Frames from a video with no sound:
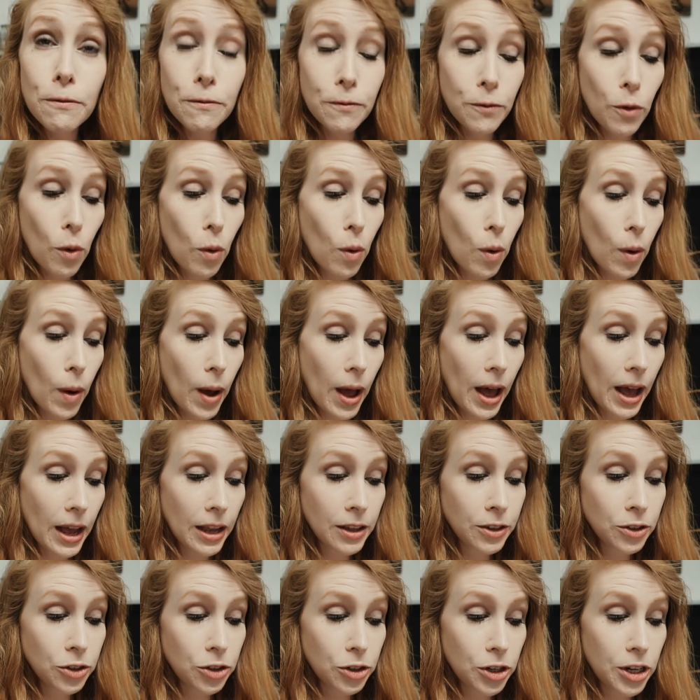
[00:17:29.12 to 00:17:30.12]

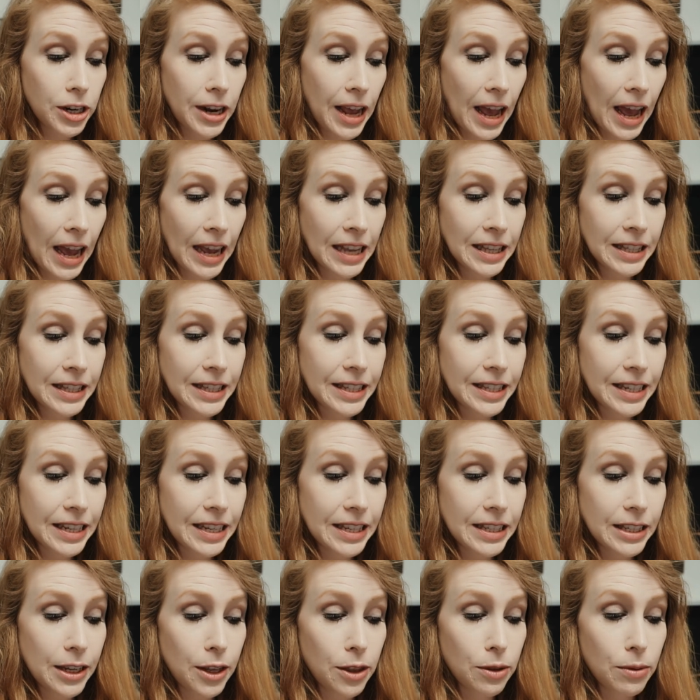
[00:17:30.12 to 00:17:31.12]

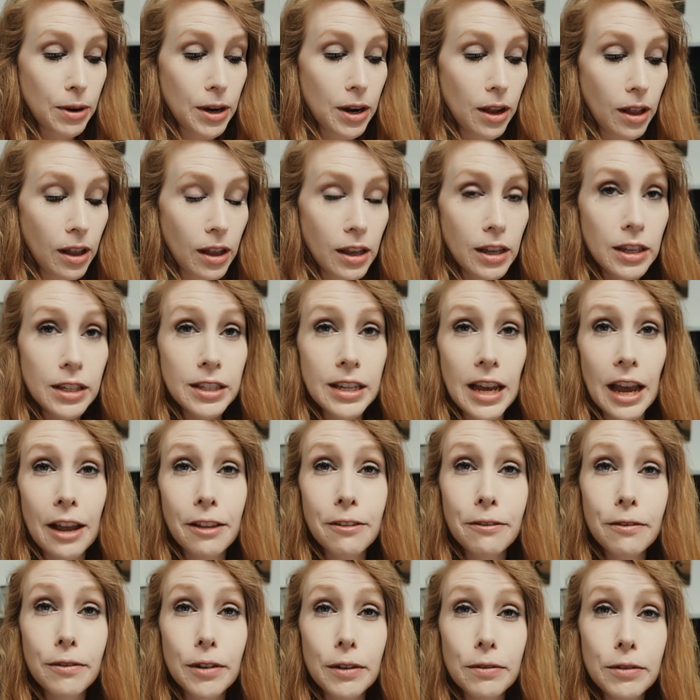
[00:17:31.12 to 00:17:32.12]

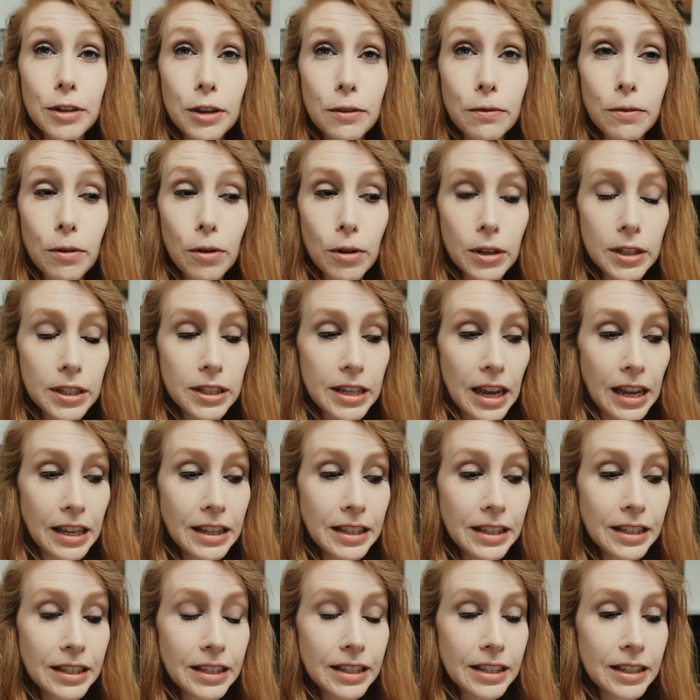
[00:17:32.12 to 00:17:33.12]

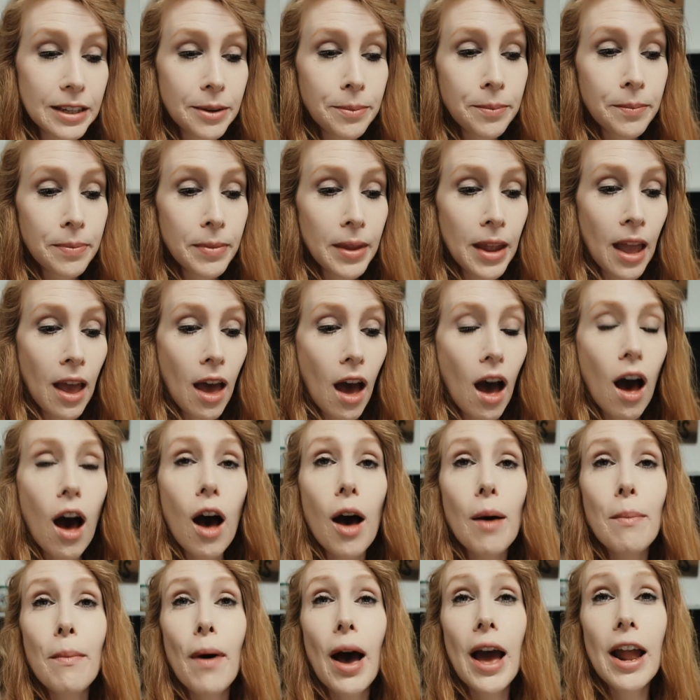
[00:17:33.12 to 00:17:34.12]
$463.54.
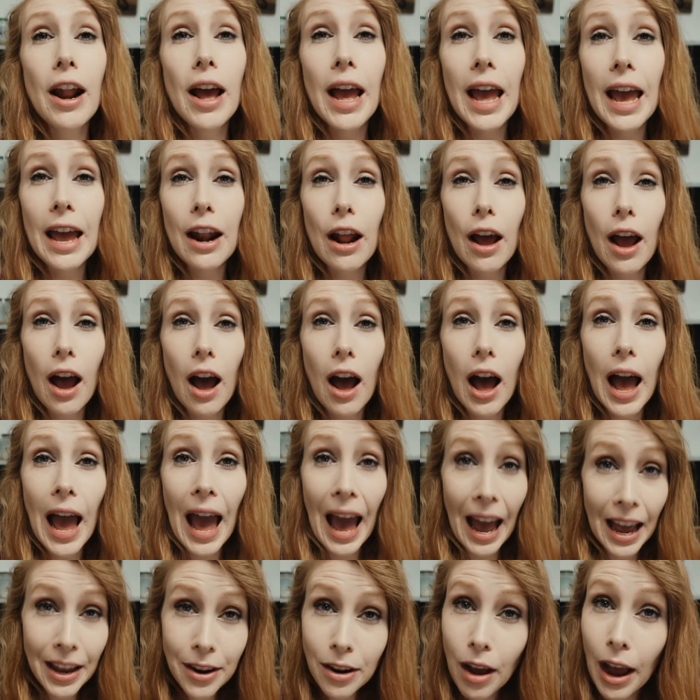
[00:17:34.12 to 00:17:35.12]
Oh, might I
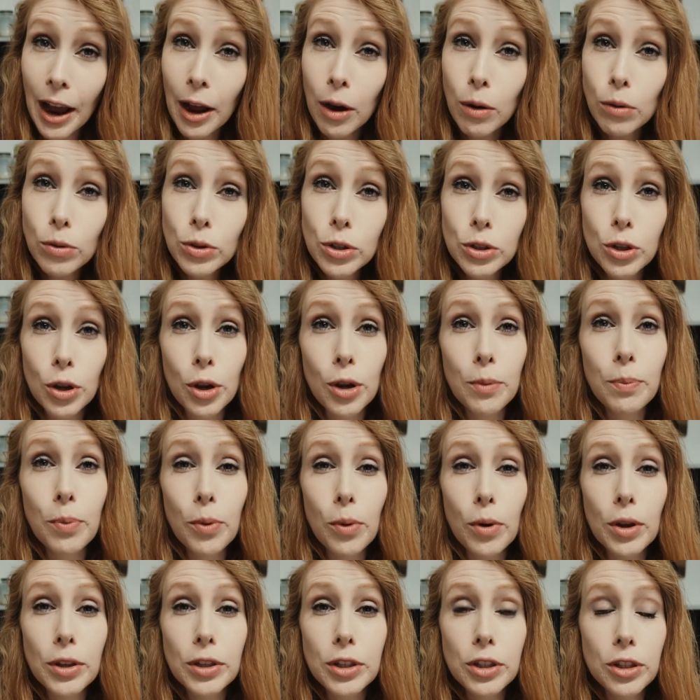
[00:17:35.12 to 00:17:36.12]
add, I also
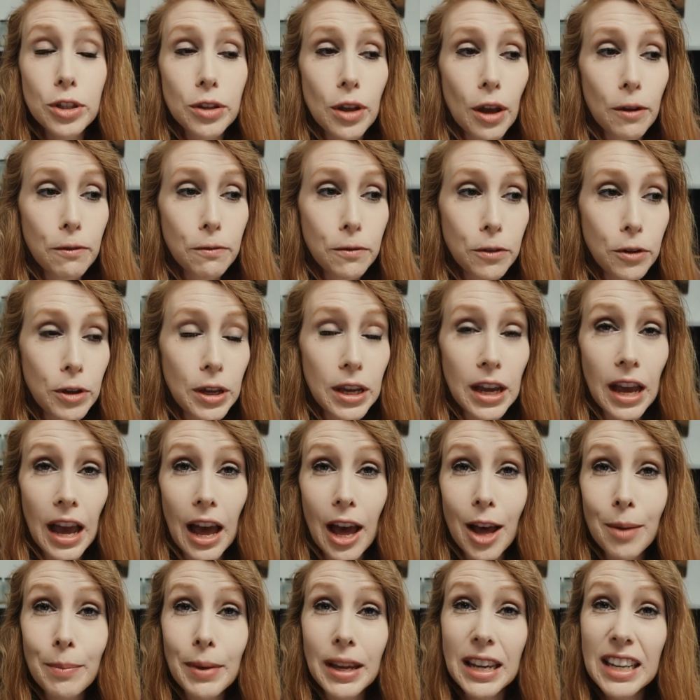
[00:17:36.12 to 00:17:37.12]
brought a few
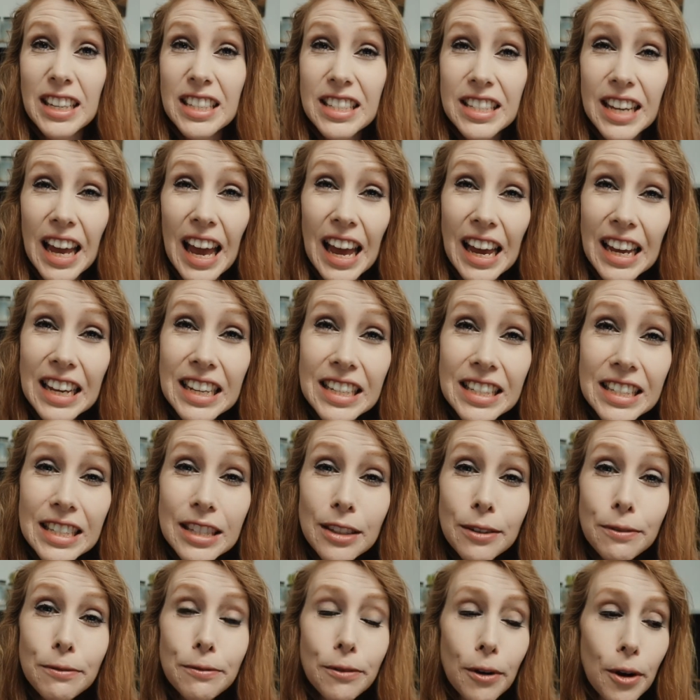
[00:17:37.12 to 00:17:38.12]
Easter
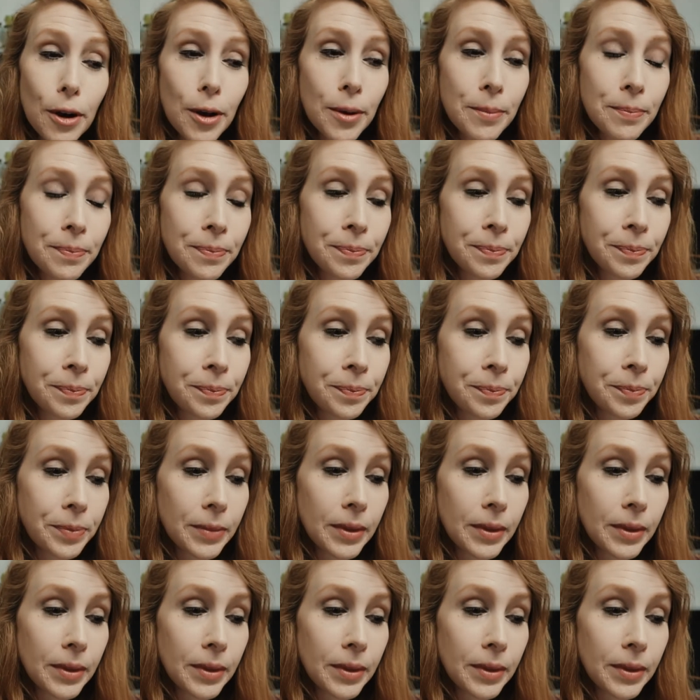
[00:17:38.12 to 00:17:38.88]
eggs from,